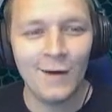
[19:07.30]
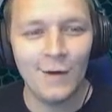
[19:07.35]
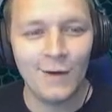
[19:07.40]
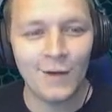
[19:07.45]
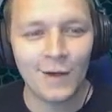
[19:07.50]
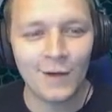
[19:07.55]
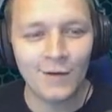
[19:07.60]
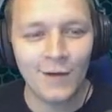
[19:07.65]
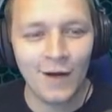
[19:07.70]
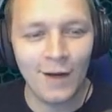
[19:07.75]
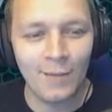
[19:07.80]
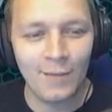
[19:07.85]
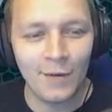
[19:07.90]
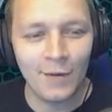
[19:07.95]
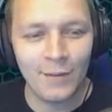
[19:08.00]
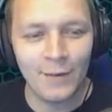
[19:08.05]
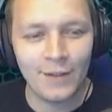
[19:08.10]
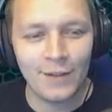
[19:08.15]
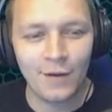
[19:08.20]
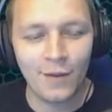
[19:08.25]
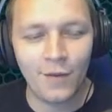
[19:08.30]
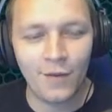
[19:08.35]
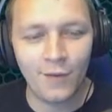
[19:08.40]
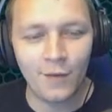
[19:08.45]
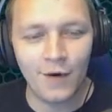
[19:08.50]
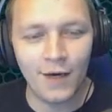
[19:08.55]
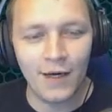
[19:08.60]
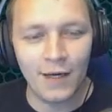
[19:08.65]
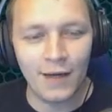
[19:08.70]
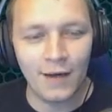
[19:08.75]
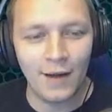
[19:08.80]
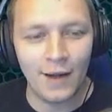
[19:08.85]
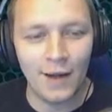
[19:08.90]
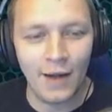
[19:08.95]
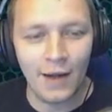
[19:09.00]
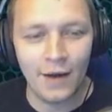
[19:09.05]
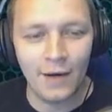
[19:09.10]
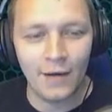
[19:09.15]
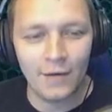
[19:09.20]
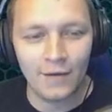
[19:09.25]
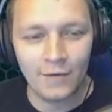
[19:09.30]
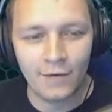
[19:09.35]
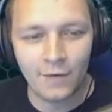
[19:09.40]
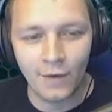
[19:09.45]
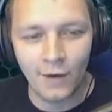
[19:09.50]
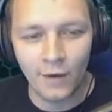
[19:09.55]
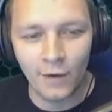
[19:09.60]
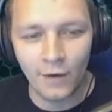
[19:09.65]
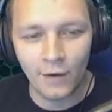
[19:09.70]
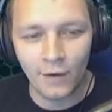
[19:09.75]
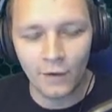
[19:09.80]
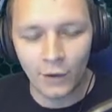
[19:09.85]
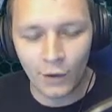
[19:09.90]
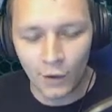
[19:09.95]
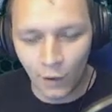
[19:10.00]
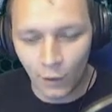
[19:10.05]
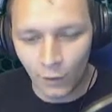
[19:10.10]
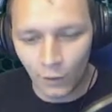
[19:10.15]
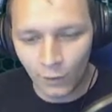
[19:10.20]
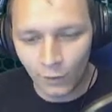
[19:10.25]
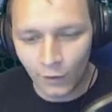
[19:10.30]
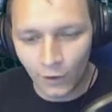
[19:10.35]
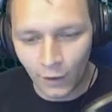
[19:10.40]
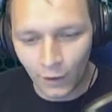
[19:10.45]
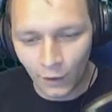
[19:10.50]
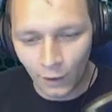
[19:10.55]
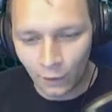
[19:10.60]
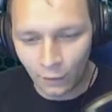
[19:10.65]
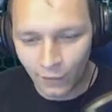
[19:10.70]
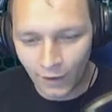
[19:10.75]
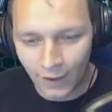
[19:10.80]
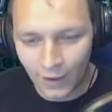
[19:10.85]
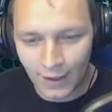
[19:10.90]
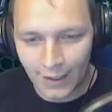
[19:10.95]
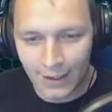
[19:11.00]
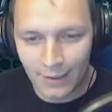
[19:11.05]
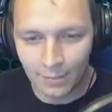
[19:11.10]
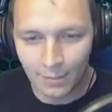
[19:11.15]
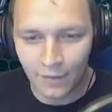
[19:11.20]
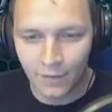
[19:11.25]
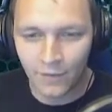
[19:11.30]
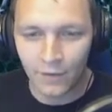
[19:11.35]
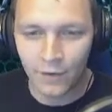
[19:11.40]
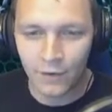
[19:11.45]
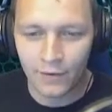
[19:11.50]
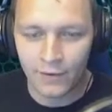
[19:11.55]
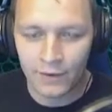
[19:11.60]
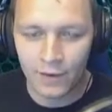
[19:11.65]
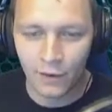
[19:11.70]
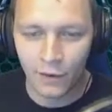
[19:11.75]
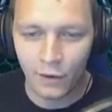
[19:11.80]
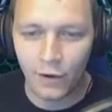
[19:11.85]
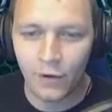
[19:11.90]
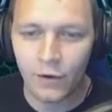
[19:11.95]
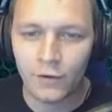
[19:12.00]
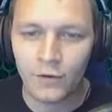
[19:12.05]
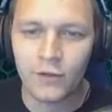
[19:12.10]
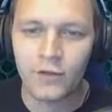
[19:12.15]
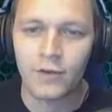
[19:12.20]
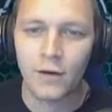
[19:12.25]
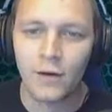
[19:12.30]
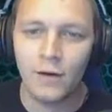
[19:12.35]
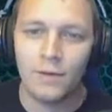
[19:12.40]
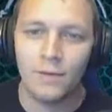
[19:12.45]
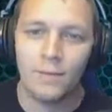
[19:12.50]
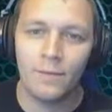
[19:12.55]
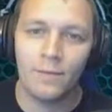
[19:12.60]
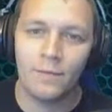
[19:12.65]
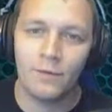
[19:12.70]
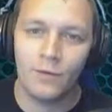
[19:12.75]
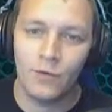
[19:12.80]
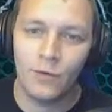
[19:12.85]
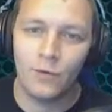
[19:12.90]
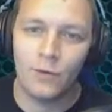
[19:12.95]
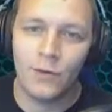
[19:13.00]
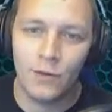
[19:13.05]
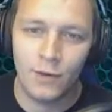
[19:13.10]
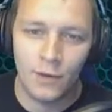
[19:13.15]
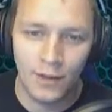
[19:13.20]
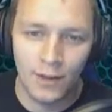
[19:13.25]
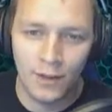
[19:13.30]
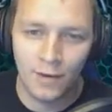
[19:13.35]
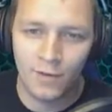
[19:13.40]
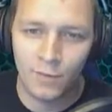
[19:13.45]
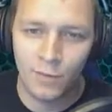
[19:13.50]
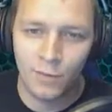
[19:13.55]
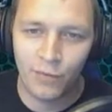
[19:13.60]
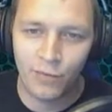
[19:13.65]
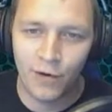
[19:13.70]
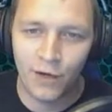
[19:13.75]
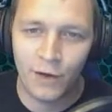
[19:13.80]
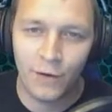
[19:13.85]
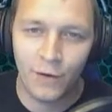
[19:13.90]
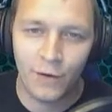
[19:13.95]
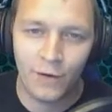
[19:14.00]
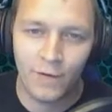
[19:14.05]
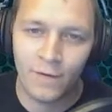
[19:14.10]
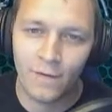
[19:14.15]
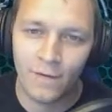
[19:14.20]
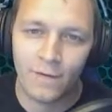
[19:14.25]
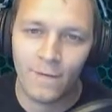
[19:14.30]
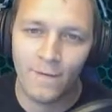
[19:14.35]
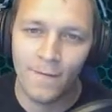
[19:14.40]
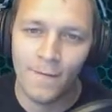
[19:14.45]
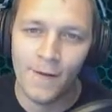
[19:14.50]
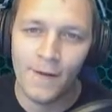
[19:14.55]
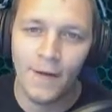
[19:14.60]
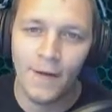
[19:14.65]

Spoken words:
Holy crap. The Witcher 3 has gone gold already before it's launched due to its pre-orders,